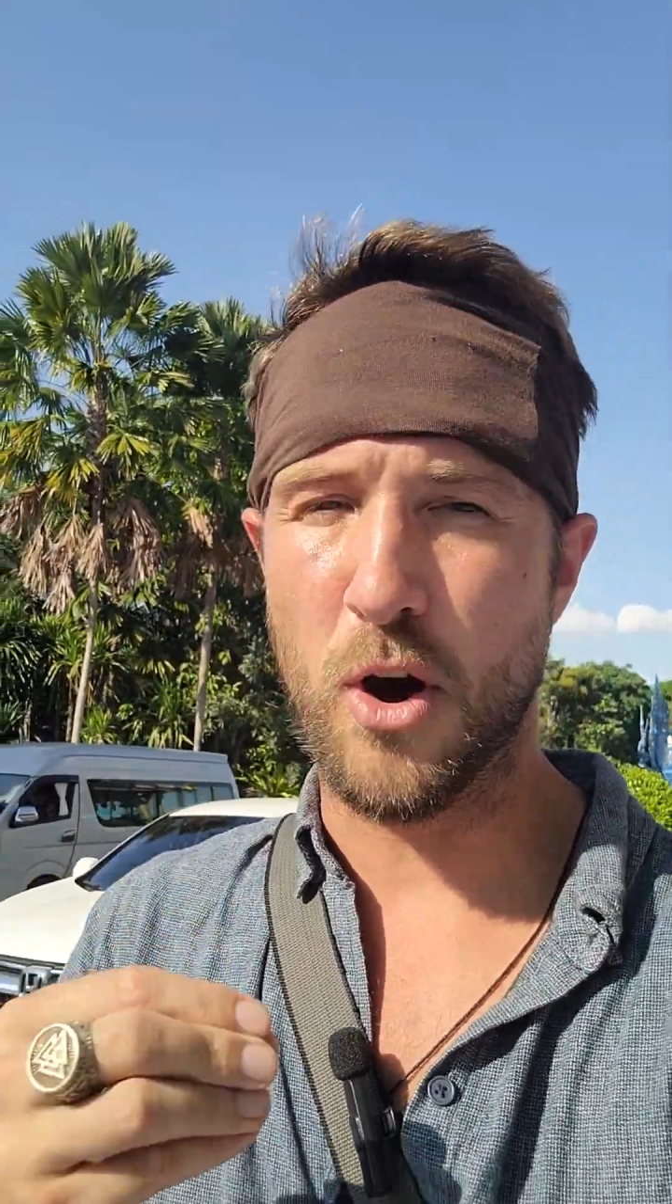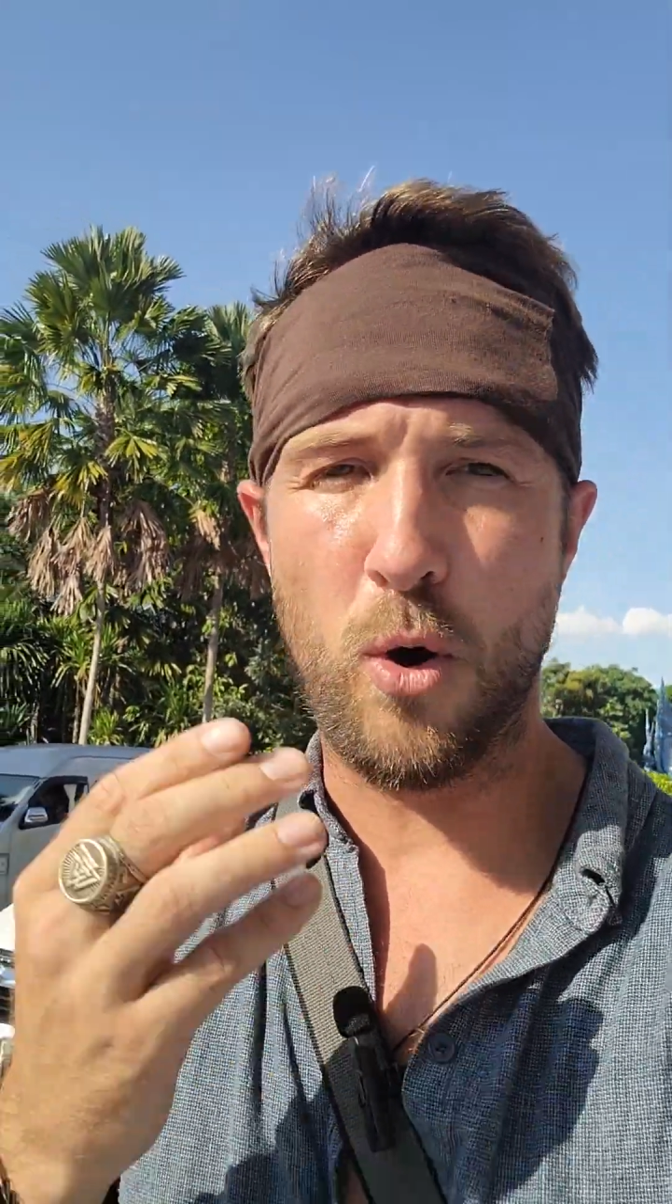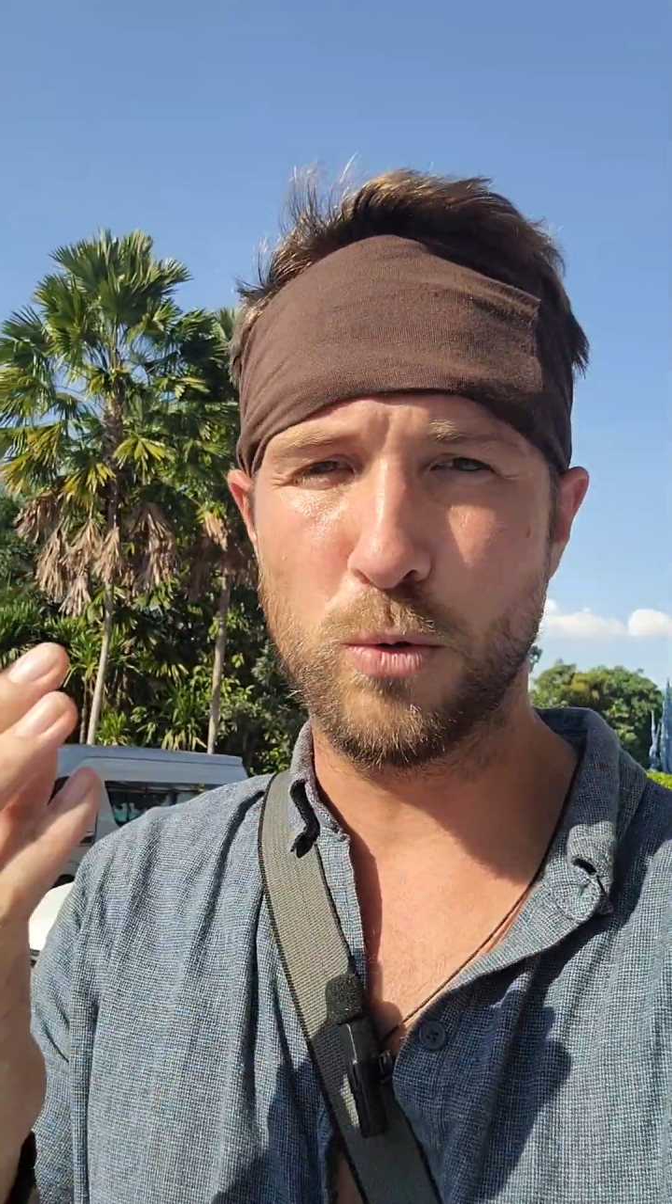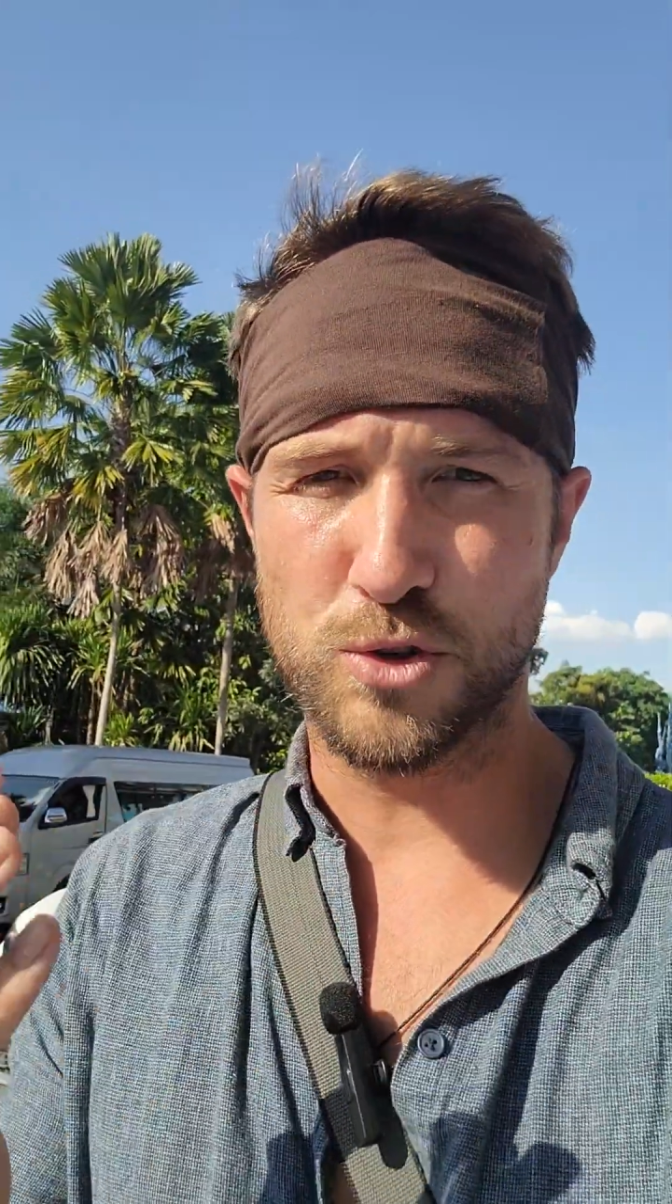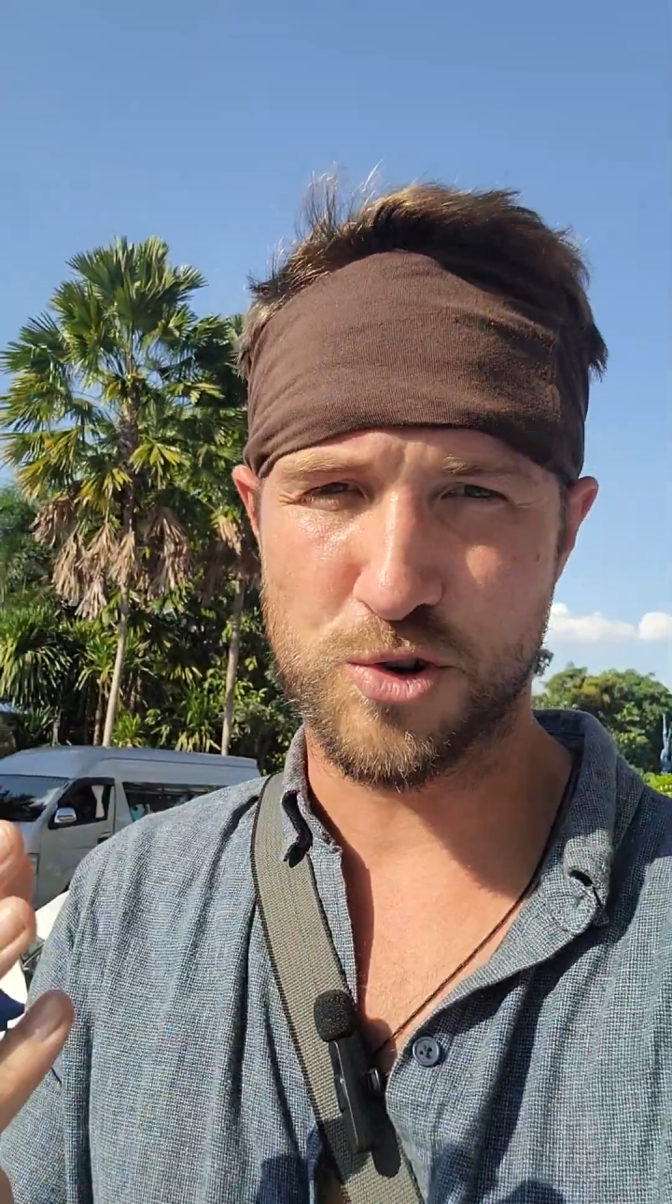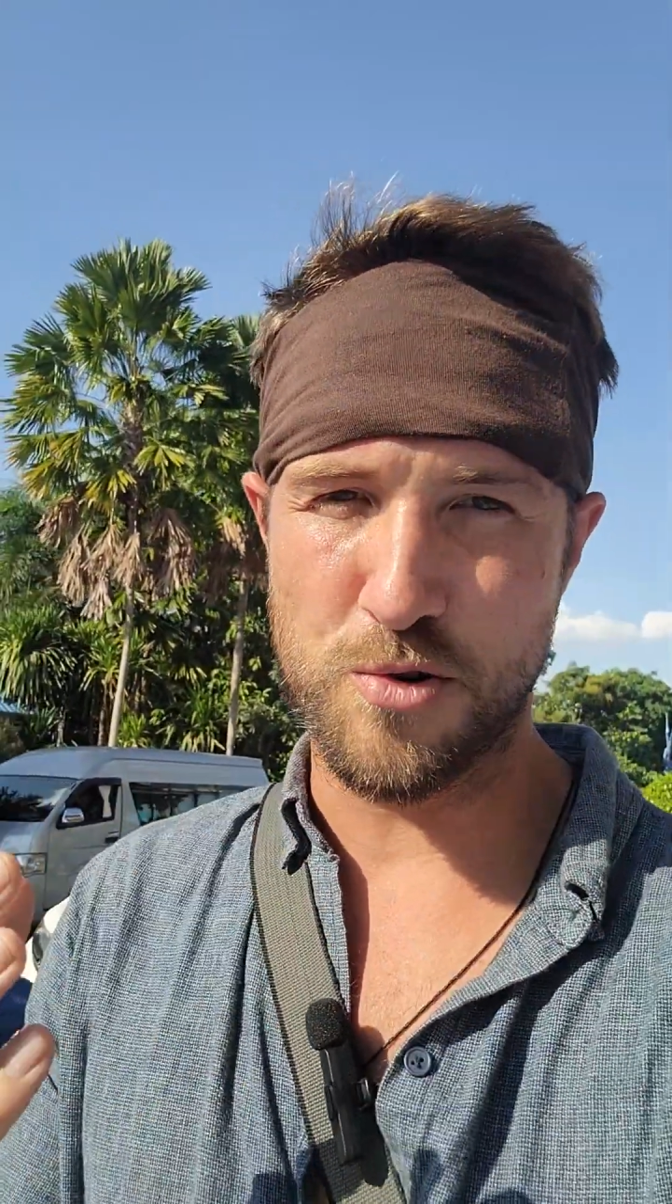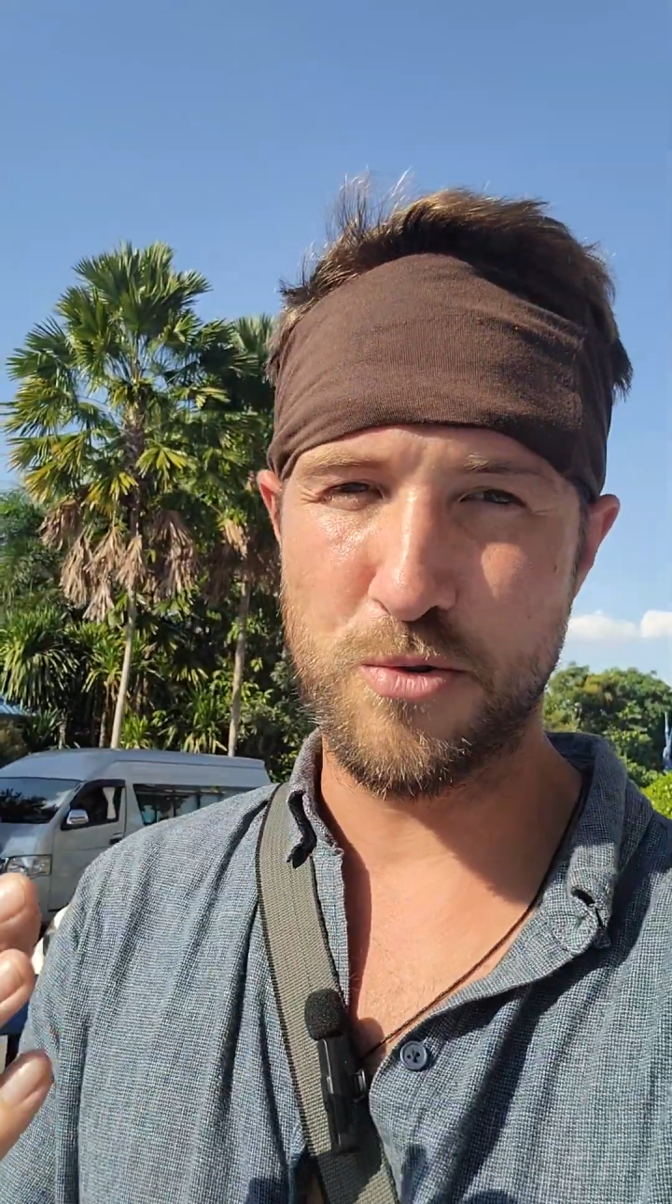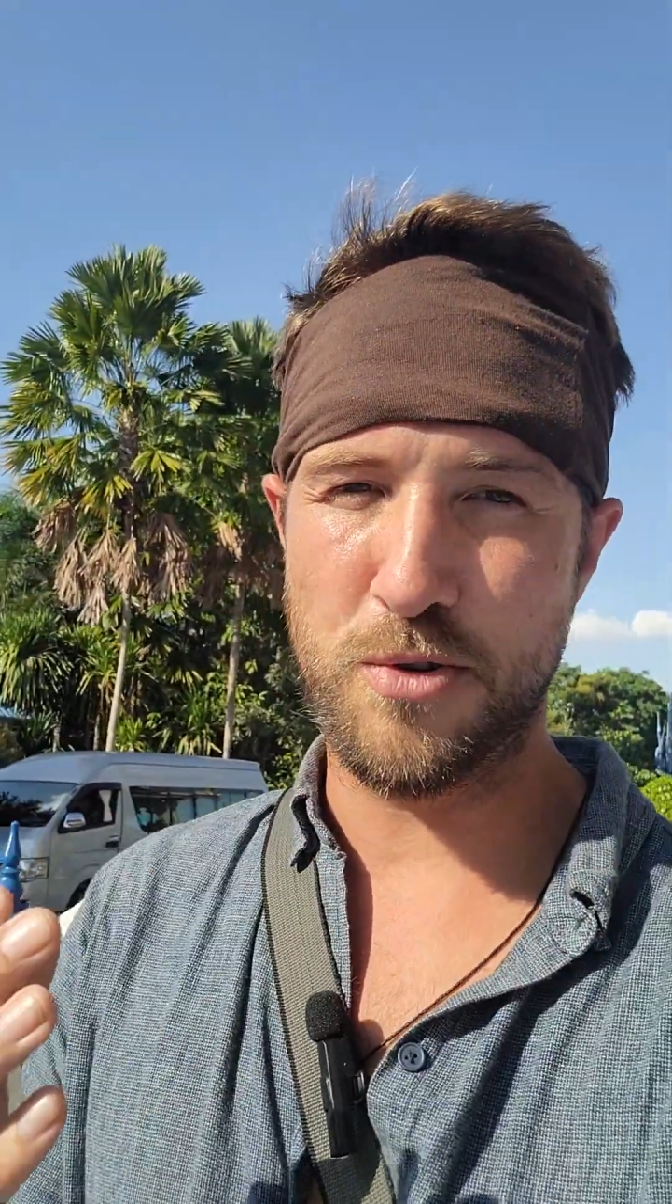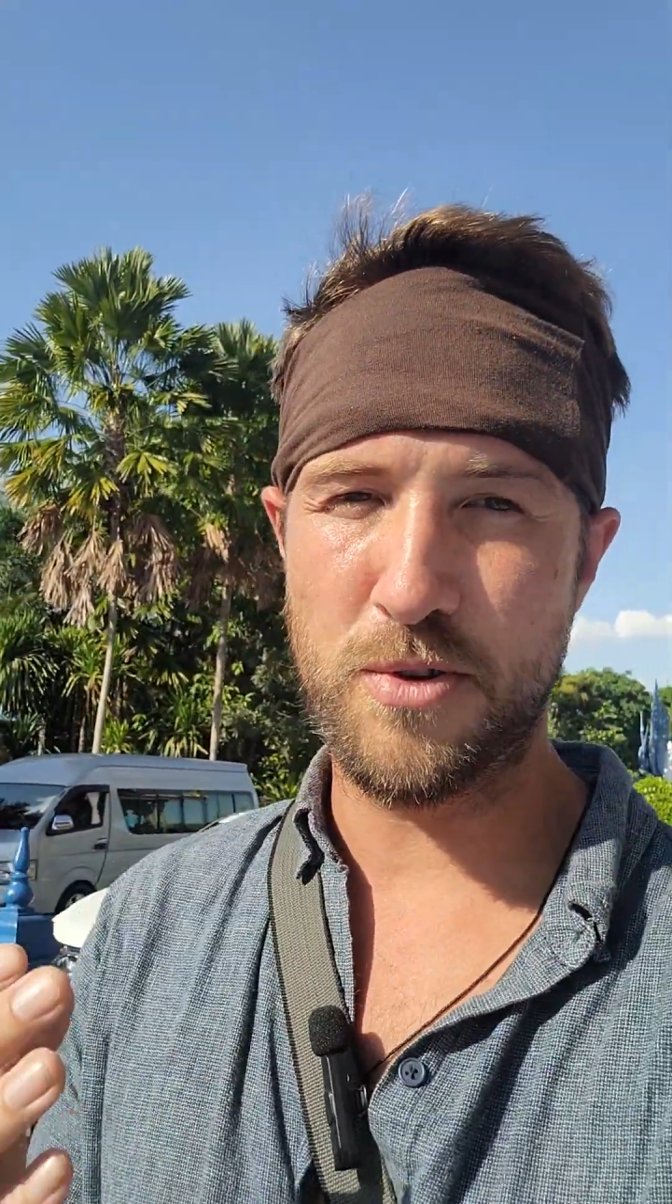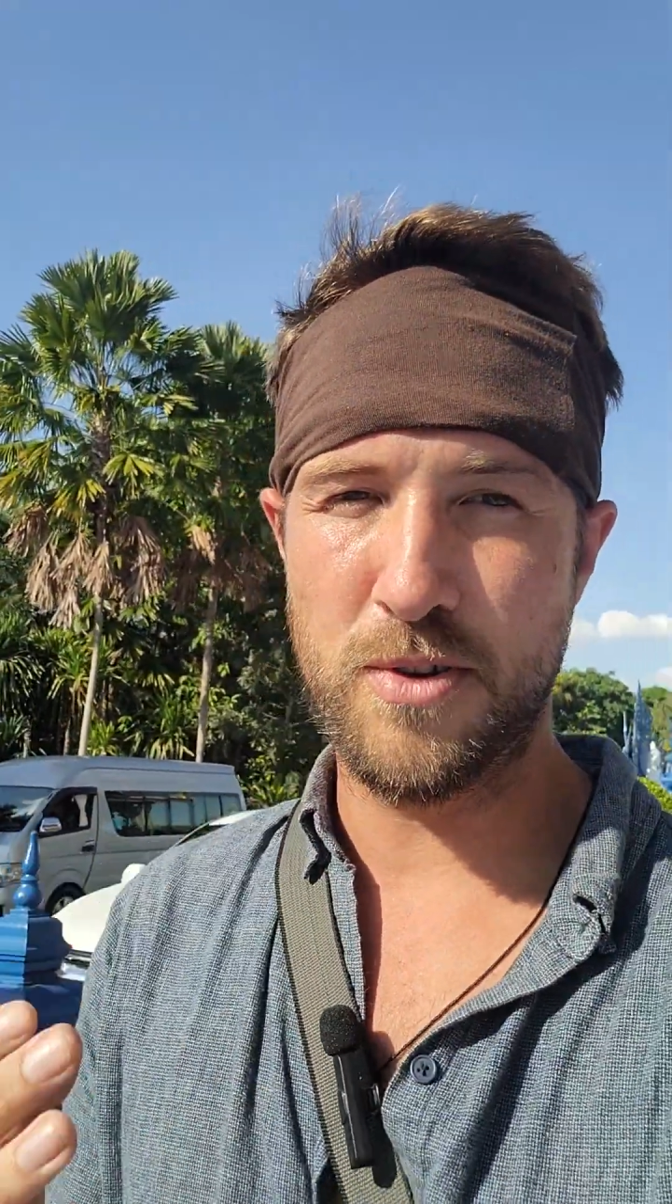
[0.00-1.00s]
whole
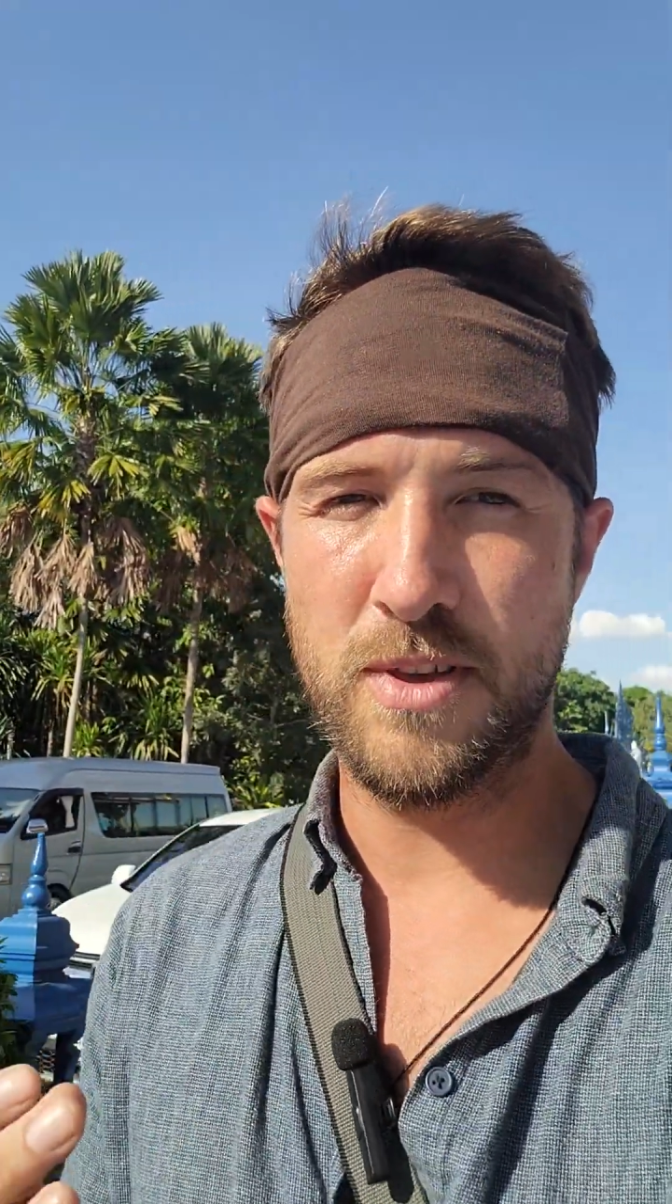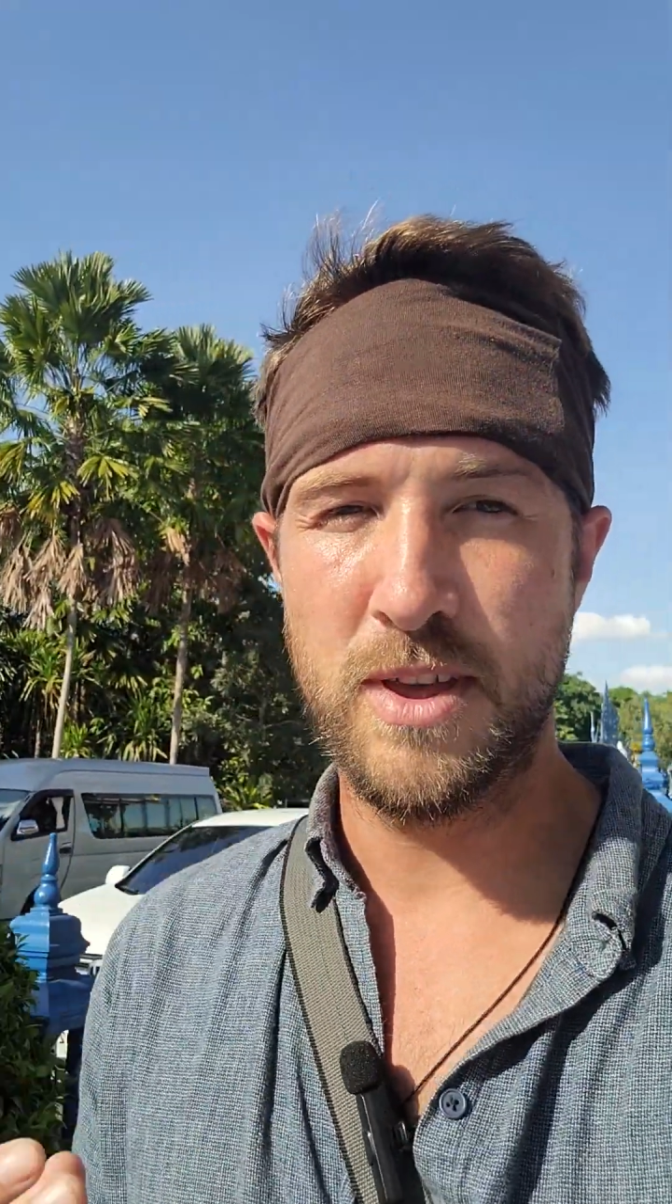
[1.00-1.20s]
truth